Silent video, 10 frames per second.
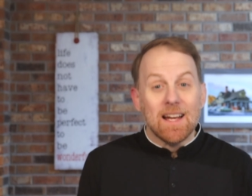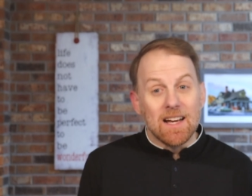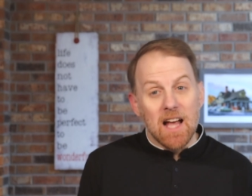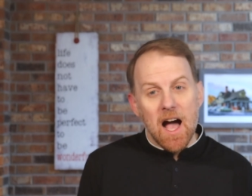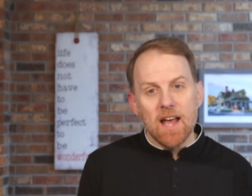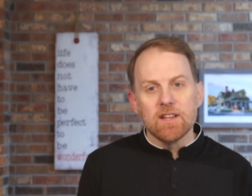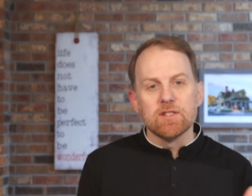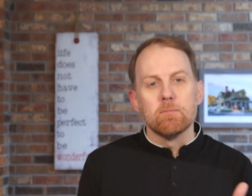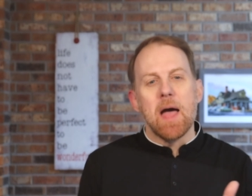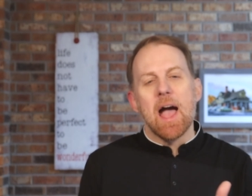guide
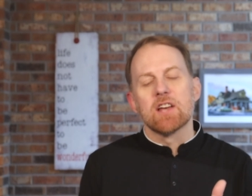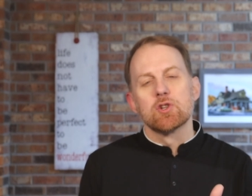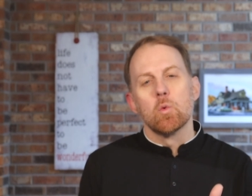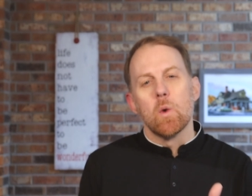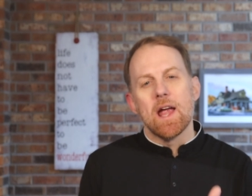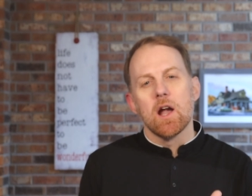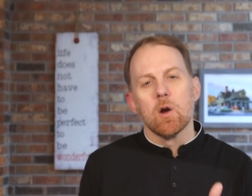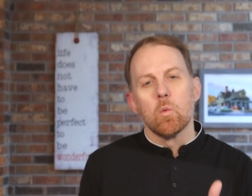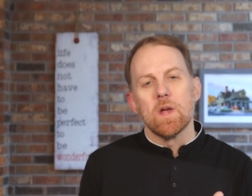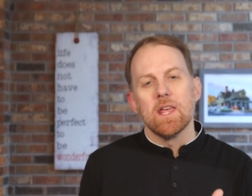us back to
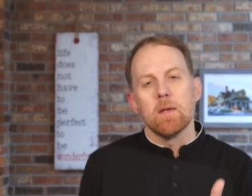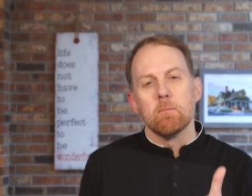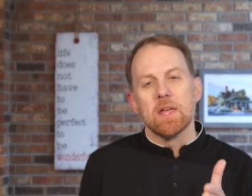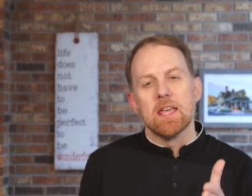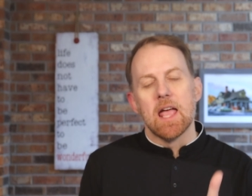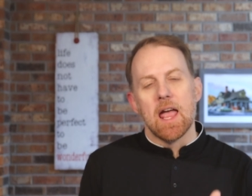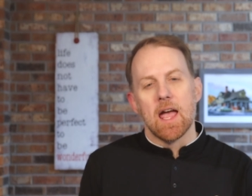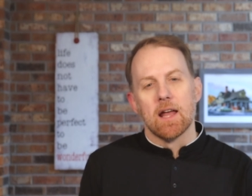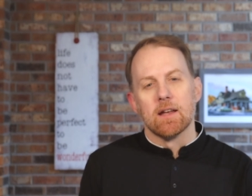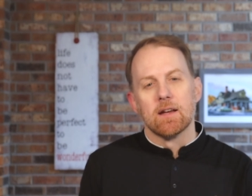where we
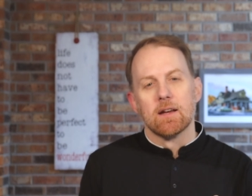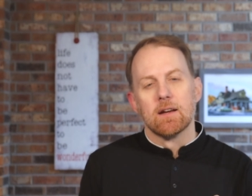began